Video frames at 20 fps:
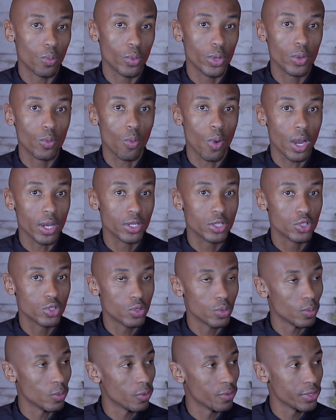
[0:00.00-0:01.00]
we want
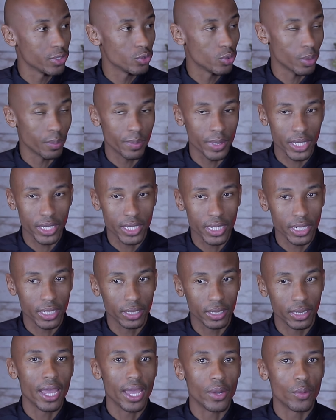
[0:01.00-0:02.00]
to move into a big
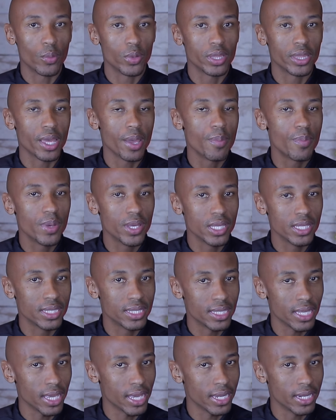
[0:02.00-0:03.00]
deal. And with that being
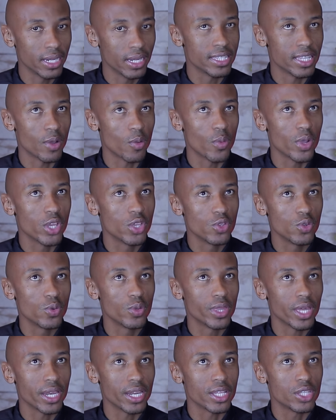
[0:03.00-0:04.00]
said, is that we knew
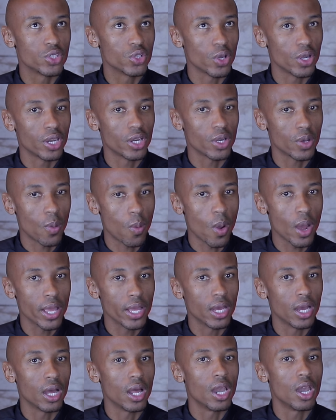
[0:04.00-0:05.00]
that it's going to
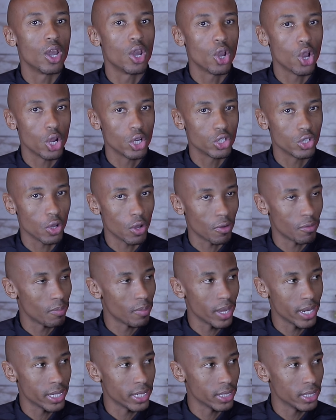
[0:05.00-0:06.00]
require a lot of
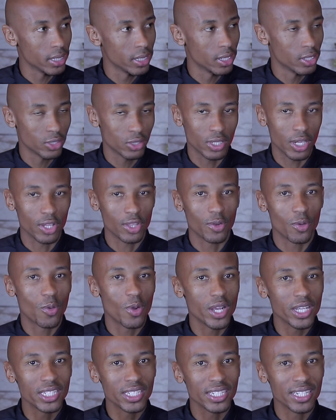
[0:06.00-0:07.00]
money. So now the
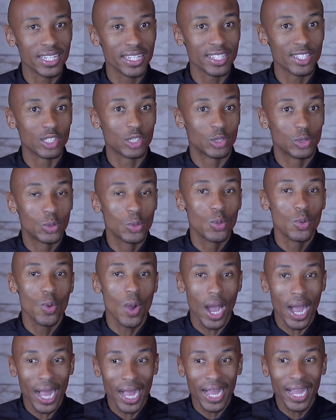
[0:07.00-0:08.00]
question is,
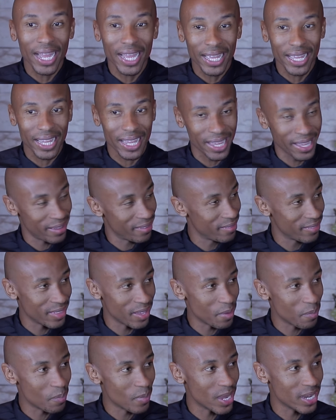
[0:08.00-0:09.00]
do I have
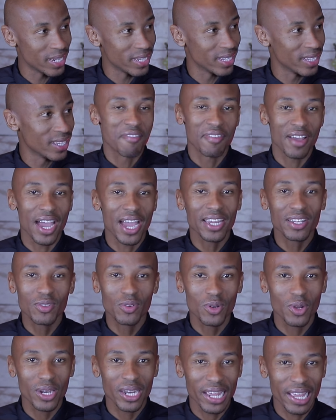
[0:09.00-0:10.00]
that money? If I do
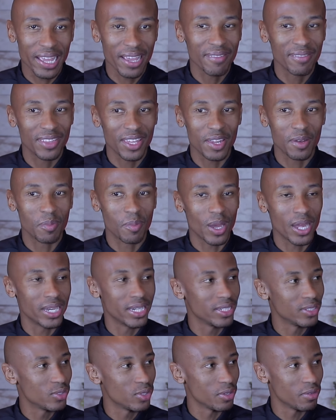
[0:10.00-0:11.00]
not have that
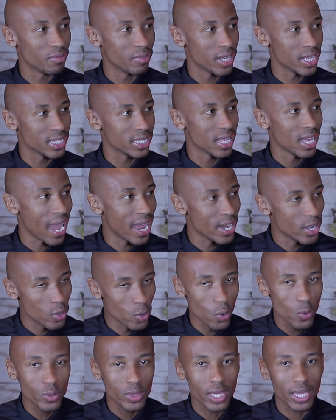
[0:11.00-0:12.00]
money to invest, I
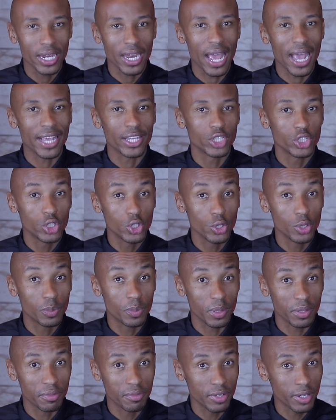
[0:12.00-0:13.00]
know then I should
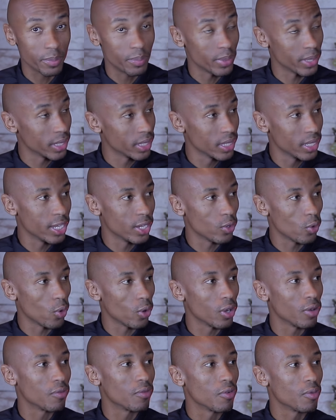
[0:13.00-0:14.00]
be flipping in
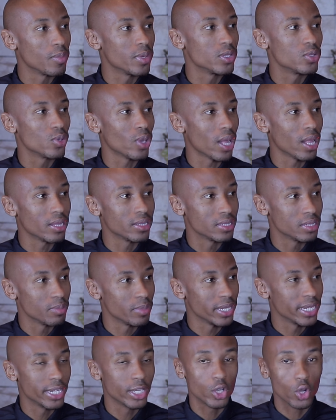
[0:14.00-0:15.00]
order for me to
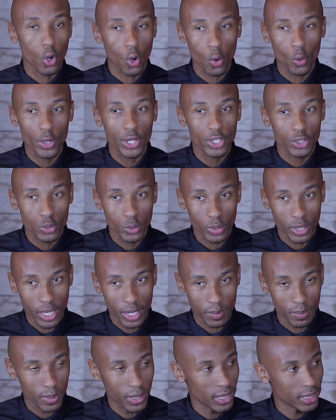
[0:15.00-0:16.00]
ultimately go into
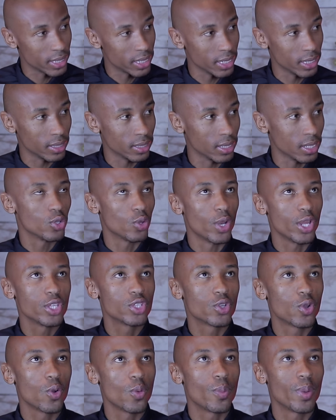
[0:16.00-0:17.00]
that big deal. So
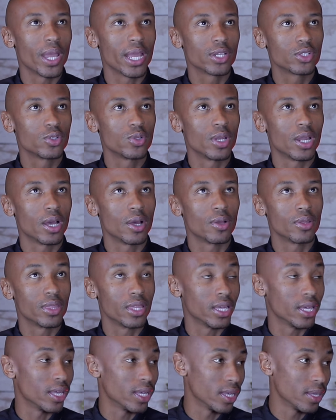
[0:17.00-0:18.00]
let's go back to now
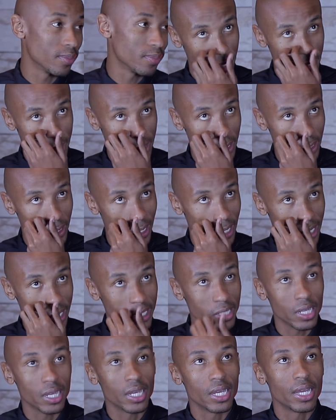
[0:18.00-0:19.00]
the rental,
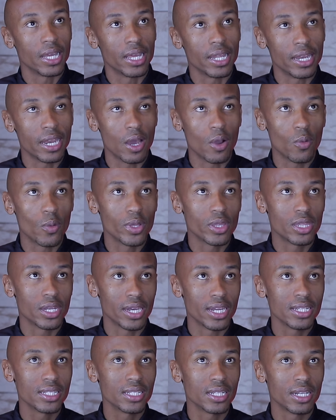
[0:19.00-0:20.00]
right? Now with
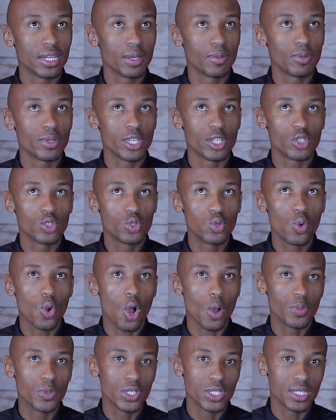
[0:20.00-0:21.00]
rental level, there's two
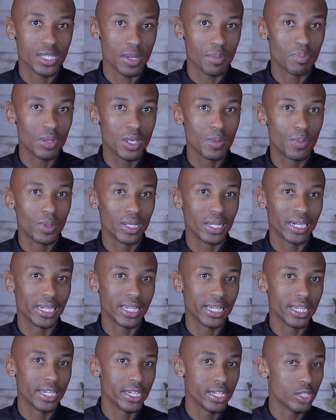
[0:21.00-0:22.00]
options that people
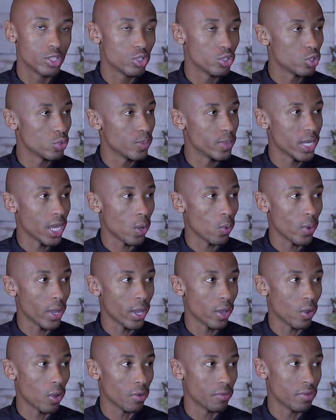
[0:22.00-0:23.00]
really need to be
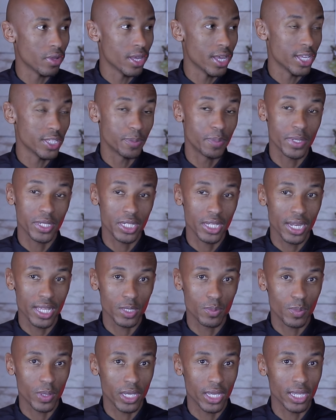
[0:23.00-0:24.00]
aware of, especially
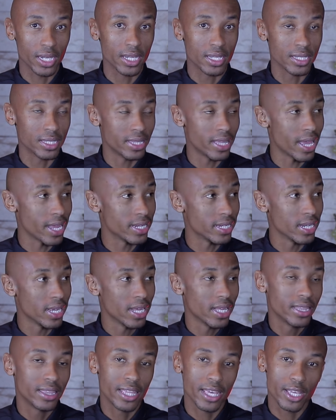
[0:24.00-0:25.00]
as beginners, that
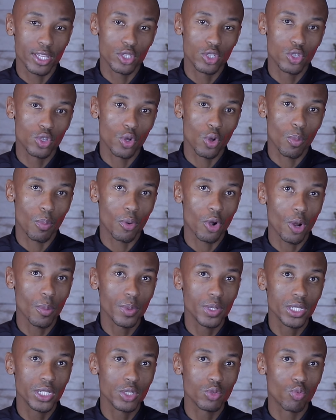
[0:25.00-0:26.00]
there's your
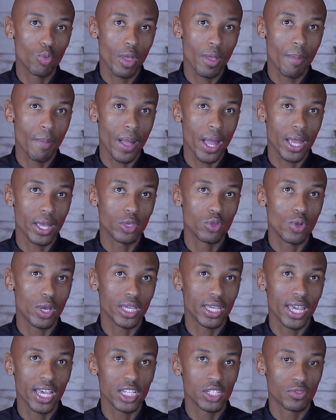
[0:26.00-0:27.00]
properties whereby
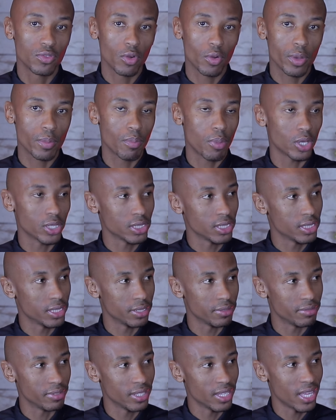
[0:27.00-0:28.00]
you're cash flowing
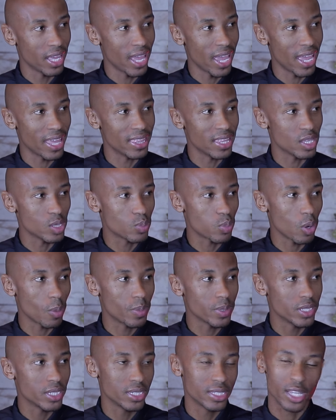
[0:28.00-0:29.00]
positive and there's
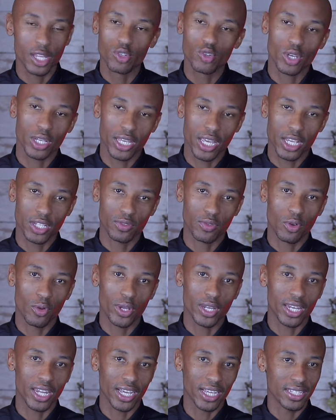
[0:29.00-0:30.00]
properties that you're cash
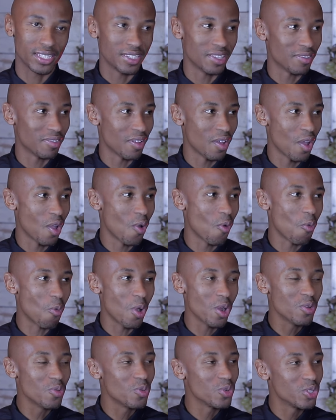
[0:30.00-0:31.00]
flowing negative.
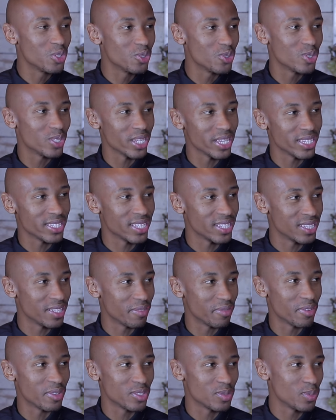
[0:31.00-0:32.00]
What would you say is the
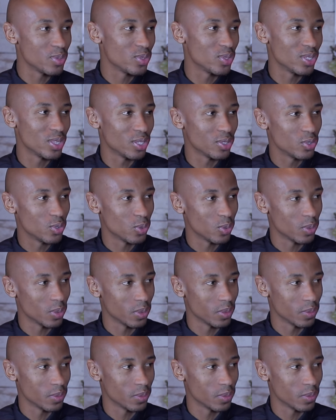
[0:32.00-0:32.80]
difference between the two?